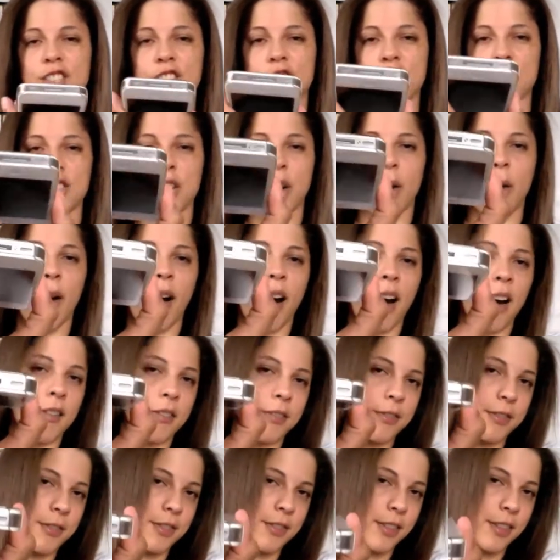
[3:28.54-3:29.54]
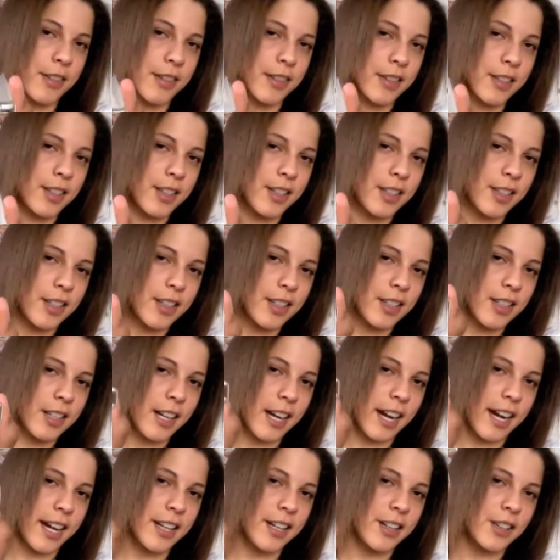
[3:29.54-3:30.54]
show off
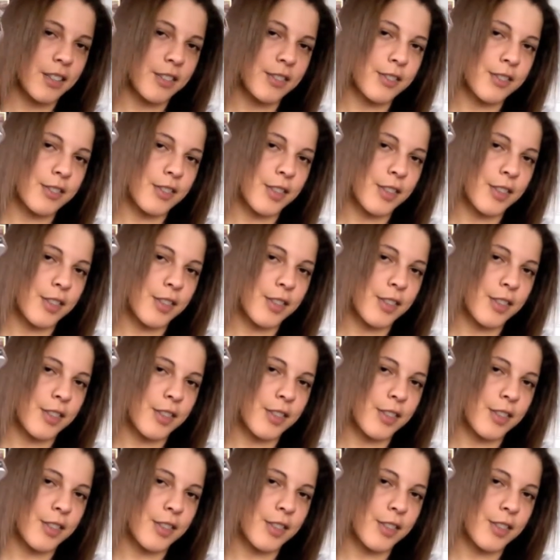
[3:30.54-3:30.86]
kind of